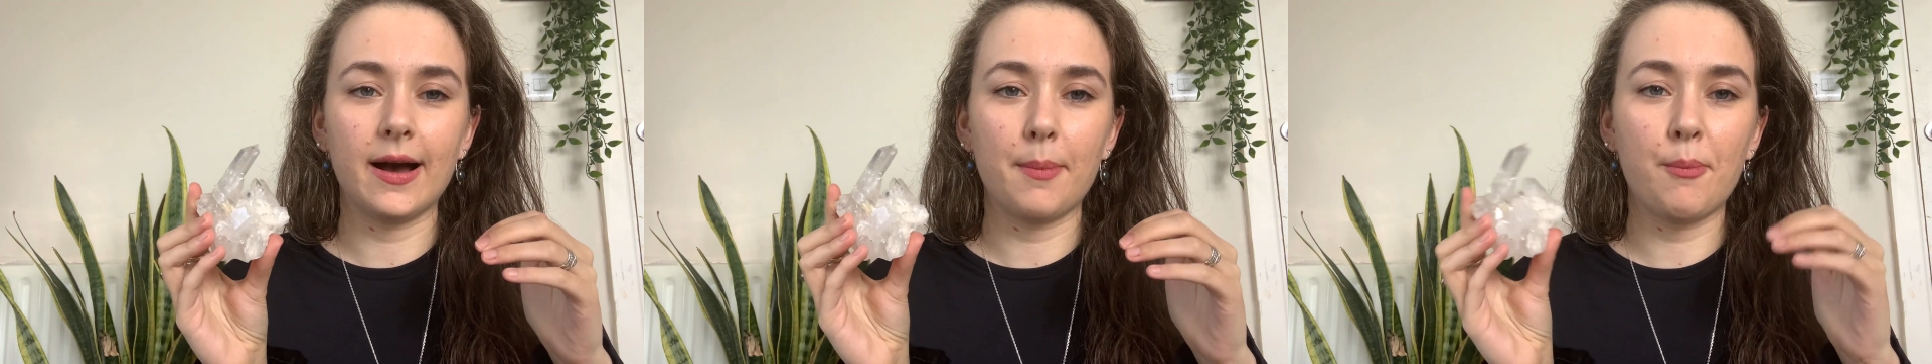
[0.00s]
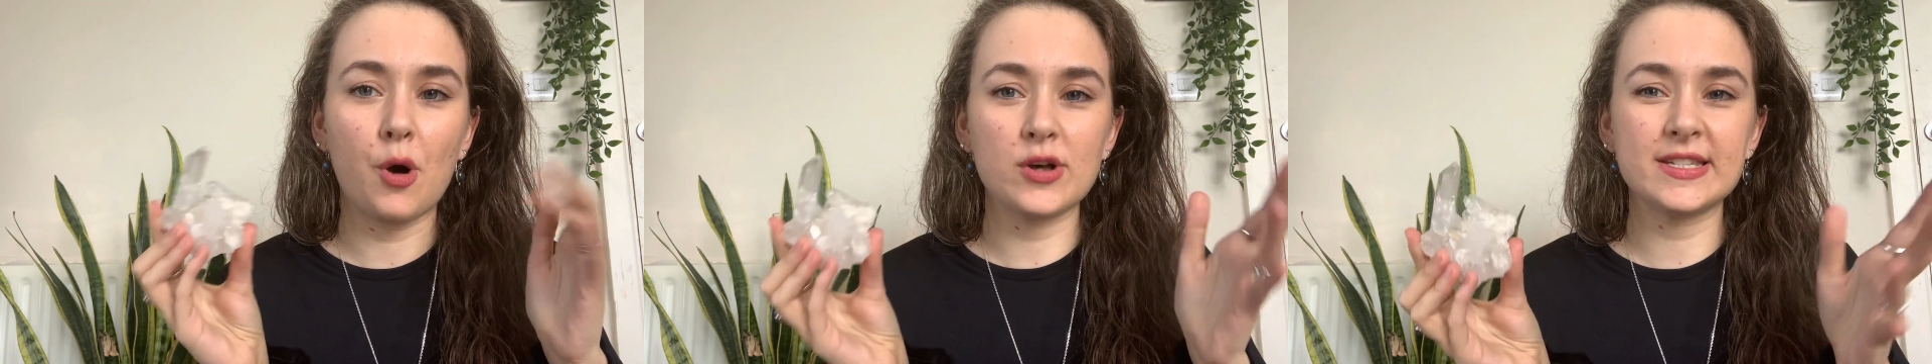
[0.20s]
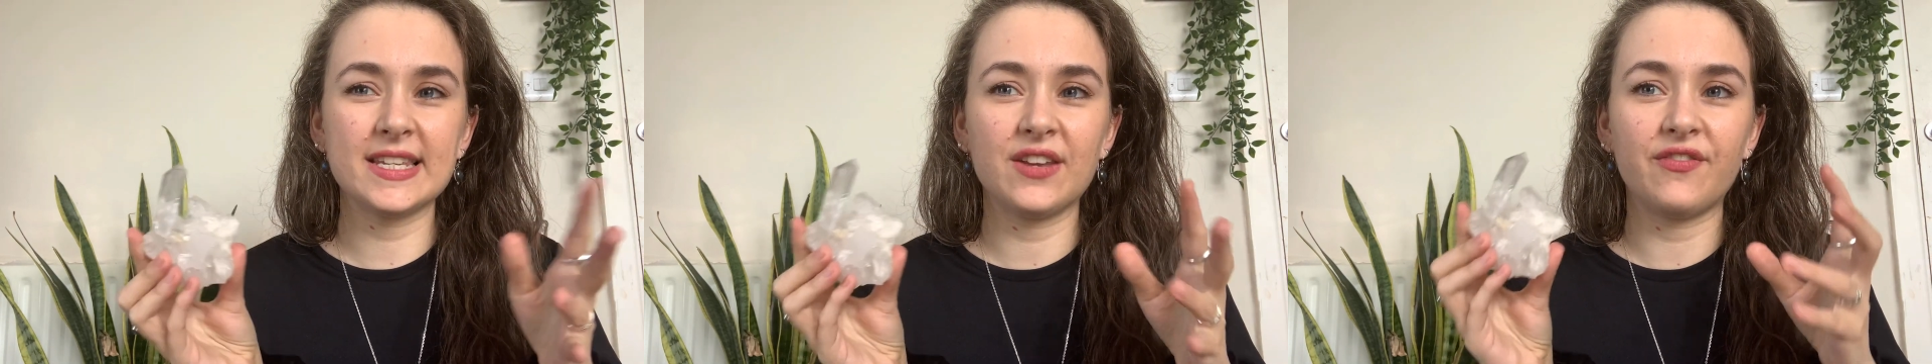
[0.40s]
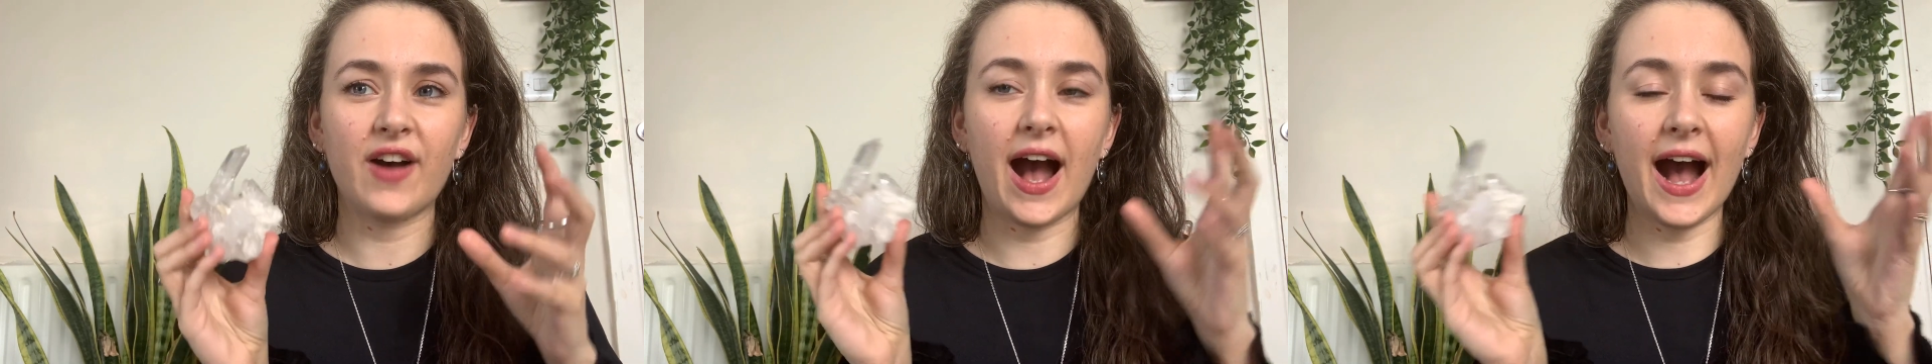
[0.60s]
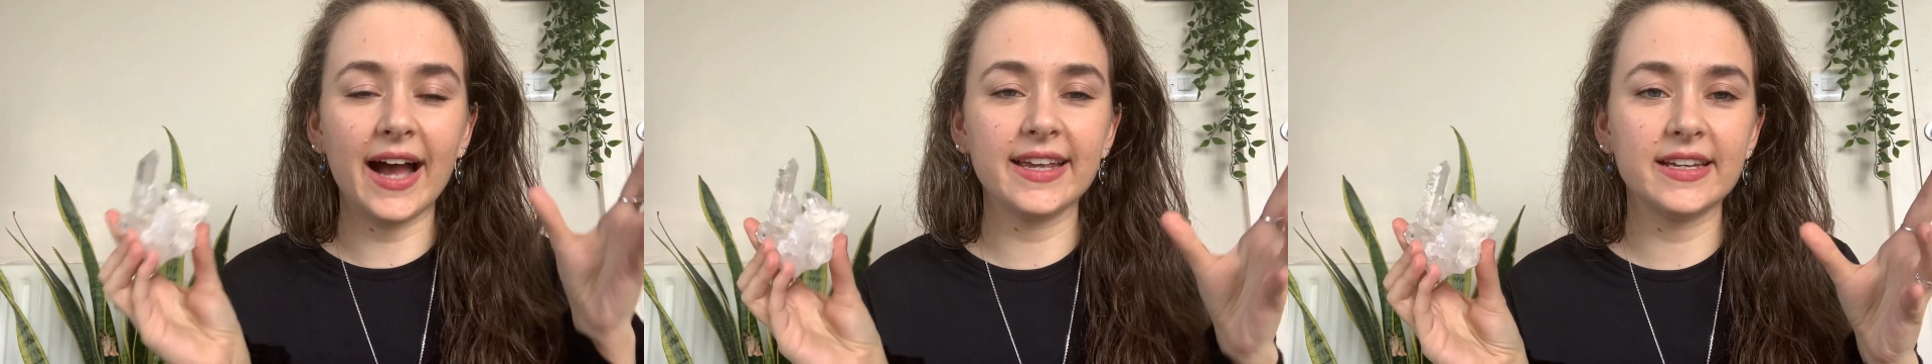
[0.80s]
positive
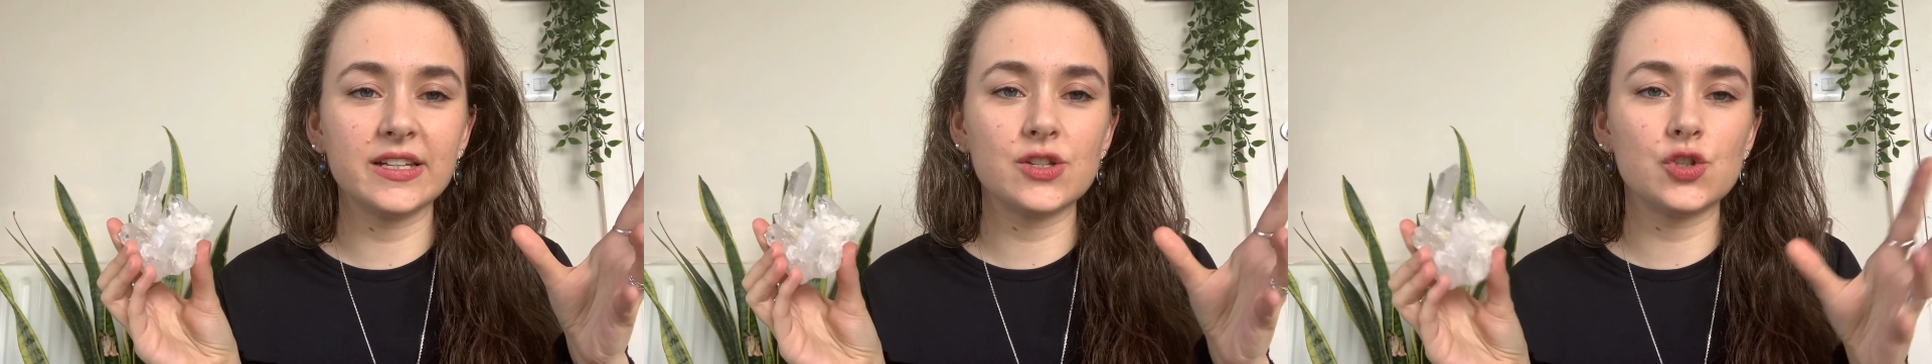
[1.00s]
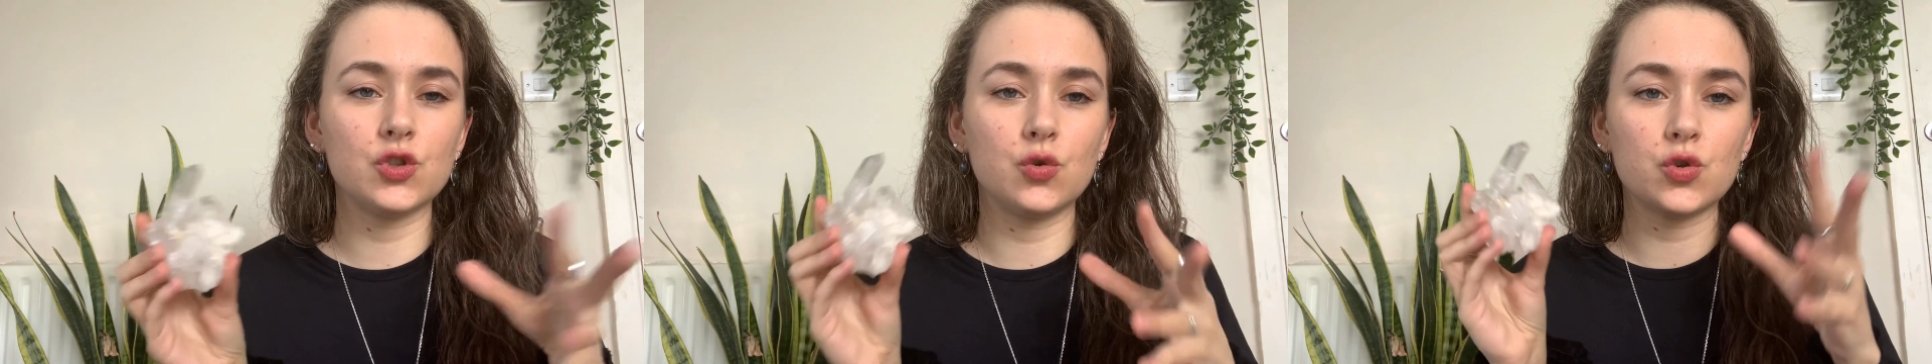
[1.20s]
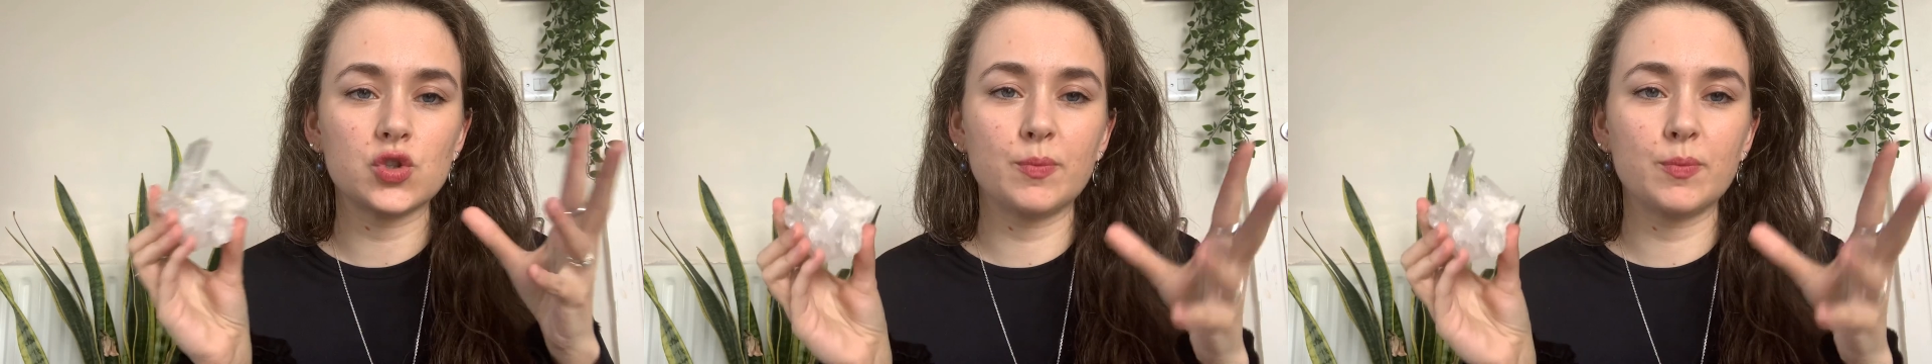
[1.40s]
ions, those